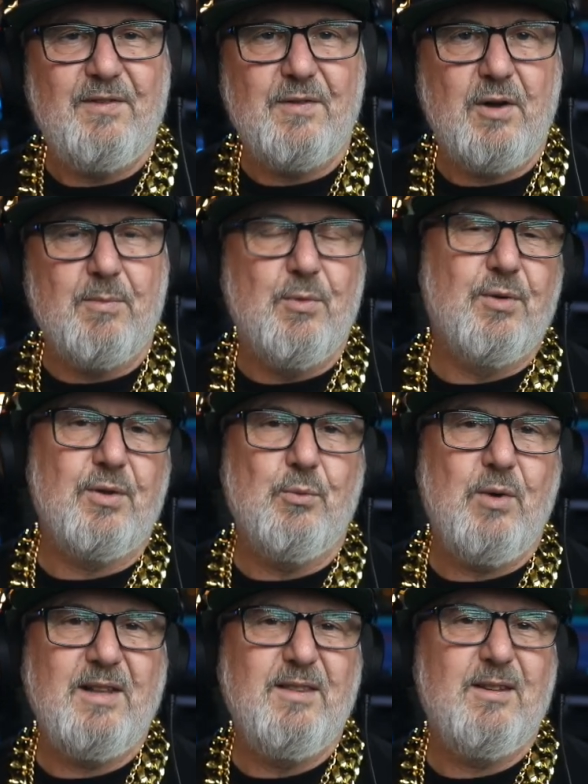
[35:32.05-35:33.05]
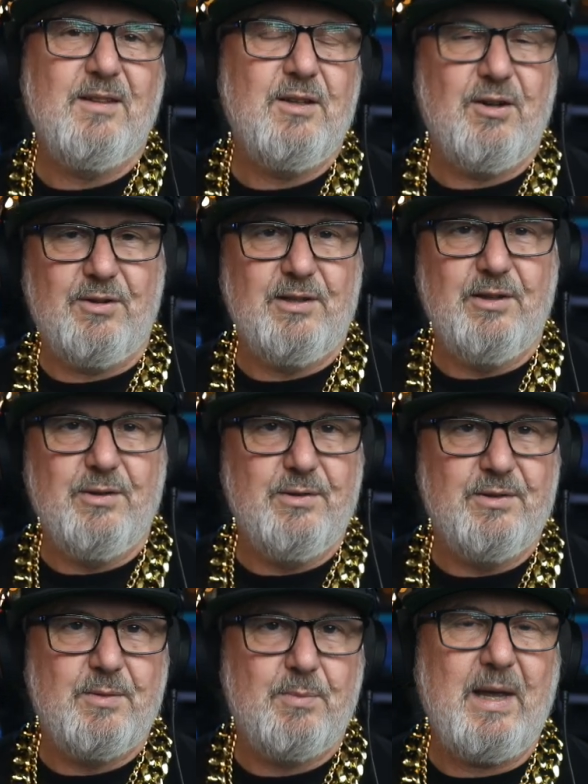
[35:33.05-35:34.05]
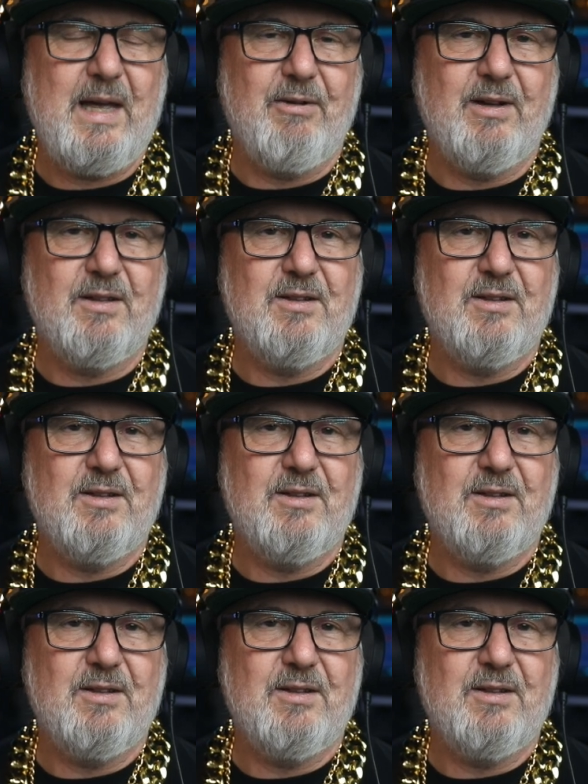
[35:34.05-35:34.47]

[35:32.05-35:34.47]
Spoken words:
you've got more than one, you don't lose power.